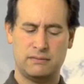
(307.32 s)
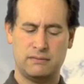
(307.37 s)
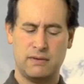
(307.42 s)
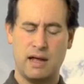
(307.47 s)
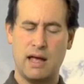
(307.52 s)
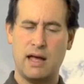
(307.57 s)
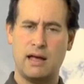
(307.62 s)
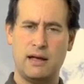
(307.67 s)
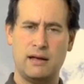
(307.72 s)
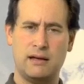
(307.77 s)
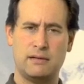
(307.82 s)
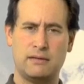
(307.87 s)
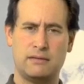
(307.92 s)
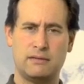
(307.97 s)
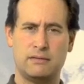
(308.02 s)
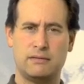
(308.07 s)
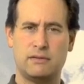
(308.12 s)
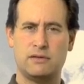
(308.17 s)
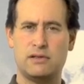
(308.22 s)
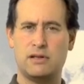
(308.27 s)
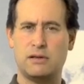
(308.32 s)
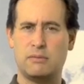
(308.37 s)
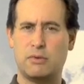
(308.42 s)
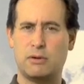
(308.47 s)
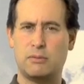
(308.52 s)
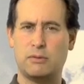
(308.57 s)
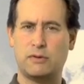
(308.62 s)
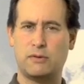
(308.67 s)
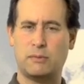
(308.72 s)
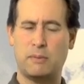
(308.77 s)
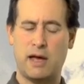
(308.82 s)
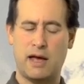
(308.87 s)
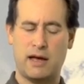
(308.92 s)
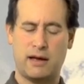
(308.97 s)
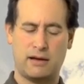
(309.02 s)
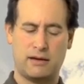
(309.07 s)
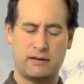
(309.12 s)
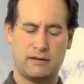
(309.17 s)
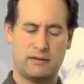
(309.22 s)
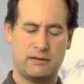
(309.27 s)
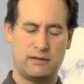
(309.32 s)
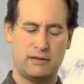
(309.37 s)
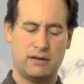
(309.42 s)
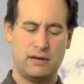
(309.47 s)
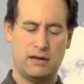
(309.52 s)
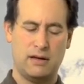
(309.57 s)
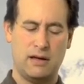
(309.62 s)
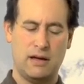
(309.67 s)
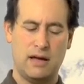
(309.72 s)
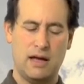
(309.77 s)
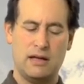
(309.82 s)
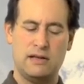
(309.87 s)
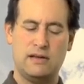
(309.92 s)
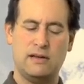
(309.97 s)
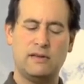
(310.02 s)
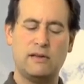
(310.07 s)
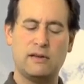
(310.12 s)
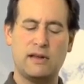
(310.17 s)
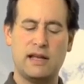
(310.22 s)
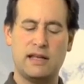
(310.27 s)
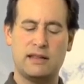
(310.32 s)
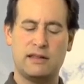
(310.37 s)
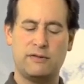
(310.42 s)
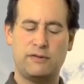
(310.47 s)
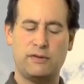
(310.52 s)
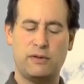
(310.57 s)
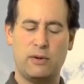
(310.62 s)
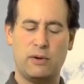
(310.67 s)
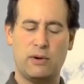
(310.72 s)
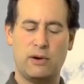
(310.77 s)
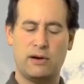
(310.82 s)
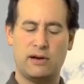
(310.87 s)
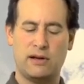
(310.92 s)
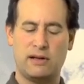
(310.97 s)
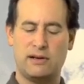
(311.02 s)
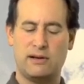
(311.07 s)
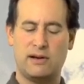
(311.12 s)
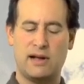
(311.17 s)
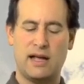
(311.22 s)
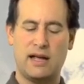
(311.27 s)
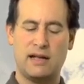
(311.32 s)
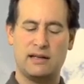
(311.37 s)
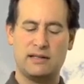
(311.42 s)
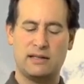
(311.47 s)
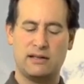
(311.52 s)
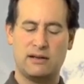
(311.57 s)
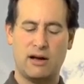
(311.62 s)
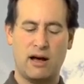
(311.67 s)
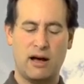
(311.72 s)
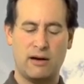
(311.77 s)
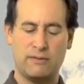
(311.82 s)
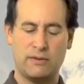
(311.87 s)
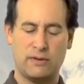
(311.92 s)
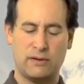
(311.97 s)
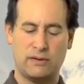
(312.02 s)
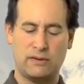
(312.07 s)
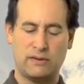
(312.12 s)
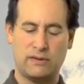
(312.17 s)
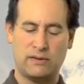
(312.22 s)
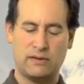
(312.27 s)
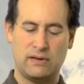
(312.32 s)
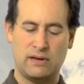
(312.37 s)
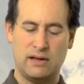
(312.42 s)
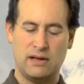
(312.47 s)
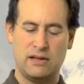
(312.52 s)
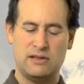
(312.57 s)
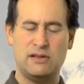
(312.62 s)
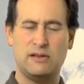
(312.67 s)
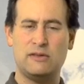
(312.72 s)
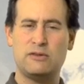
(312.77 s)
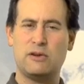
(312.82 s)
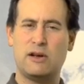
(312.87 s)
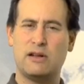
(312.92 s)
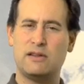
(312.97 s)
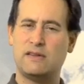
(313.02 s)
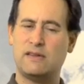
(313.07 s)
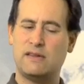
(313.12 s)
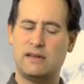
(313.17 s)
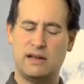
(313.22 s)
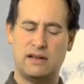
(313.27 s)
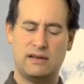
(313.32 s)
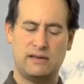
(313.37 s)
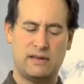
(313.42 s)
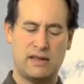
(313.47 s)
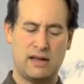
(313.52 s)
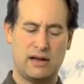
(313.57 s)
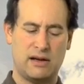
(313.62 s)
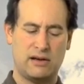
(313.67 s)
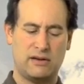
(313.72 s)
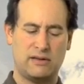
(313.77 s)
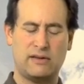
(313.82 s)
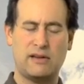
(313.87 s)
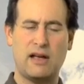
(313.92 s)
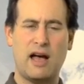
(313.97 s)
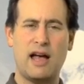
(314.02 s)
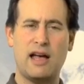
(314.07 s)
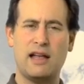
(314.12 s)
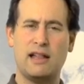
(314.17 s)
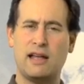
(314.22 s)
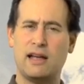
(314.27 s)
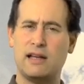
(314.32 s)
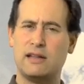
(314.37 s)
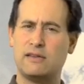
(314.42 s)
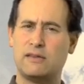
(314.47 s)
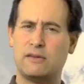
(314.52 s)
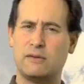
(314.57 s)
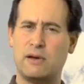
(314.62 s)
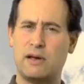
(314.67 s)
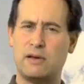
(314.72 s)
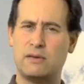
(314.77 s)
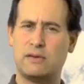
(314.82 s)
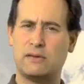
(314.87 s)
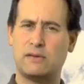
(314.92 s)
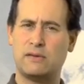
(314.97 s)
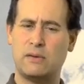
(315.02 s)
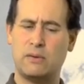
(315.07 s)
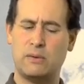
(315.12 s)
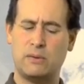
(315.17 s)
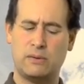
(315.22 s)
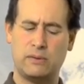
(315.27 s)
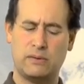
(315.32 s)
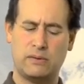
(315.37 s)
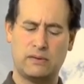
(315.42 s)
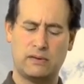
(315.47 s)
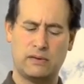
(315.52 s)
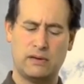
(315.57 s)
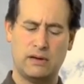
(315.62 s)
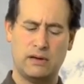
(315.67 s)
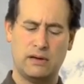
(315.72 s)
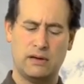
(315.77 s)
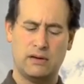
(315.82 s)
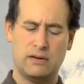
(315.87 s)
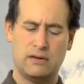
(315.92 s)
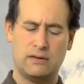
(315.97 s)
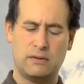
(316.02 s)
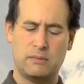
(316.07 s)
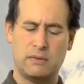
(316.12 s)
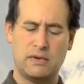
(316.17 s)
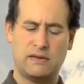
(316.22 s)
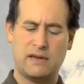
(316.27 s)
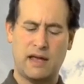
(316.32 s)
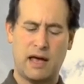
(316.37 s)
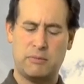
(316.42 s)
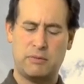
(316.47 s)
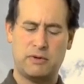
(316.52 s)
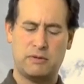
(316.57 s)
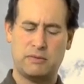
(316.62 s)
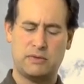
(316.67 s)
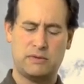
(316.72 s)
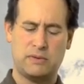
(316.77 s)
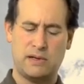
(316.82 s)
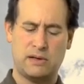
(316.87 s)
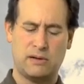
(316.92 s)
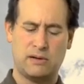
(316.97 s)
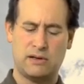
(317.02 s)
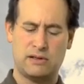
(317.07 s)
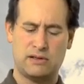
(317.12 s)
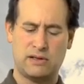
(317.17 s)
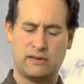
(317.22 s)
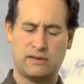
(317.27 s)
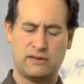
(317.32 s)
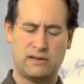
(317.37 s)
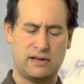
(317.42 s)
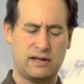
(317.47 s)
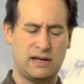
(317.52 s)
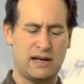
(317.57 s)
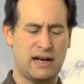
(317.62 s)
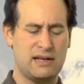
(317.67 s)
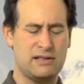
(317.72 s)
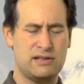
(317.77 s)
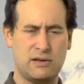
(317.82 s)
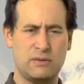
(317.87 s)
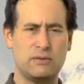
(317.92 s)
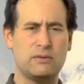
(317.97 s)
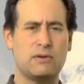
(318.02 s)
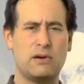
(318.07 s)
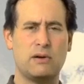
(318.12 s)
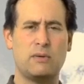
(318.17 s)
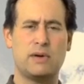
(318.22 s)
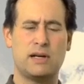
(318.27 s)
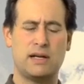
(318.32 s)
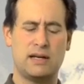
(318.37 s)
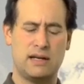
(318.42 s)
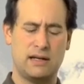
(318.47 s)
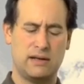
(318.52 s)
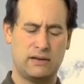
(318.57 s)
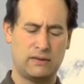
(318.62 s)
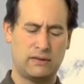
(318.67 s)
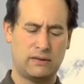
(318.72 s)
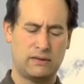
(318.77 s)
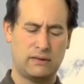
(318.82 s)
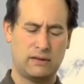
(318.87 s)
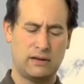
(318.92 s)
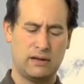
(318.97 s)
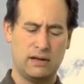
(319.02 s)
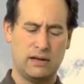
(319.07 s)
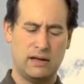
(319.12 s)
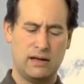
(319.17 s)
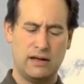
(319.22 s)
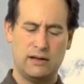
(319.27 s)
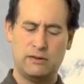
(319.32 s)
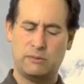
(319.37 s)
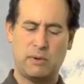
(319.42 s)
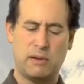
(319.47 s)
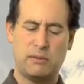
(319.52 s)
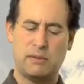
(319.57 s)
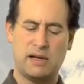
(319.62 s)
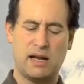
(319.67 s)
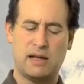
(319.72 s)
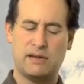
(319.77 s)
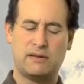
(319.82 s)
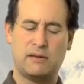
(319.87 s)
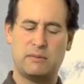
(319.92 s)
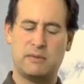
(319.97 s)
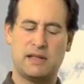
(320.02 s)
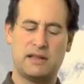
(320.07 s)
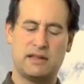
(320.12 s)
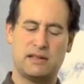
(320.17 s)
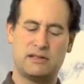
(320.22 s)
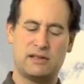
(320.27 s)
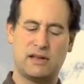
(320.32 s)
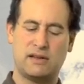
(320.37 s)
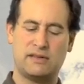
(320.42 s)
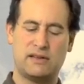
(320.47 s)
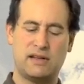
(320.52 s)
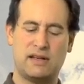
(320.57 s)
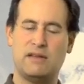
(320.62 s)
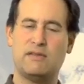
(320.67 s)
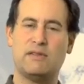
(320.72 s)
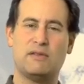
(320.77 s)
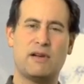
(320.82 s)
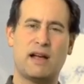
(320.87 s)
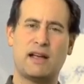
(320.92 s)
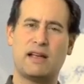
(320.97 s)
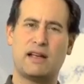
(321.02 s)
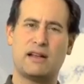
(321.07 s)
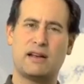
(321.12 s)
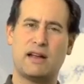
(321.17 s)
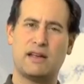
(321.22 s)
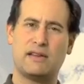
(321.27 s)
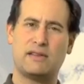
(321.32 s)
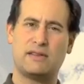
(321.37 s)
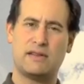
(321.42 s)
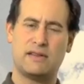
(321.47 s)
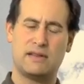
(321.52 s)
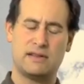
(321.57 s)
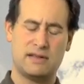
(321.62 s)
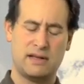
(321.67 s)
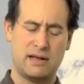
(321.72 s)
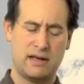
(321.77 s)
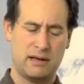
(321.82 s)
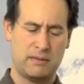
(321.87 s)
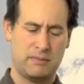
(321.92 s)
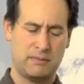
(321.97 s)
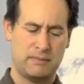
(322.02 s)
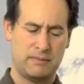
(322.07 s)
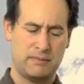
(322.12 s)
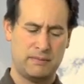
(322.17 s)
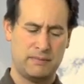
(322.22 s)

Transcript: Hey. she murmurs back. She's looking at the floor at her inked-in Converse. She's drawn cities there, skylines around the soles. Something's happened between her and Justin, and I don't know what it is. It's probably not something that Justin even recognized at the time.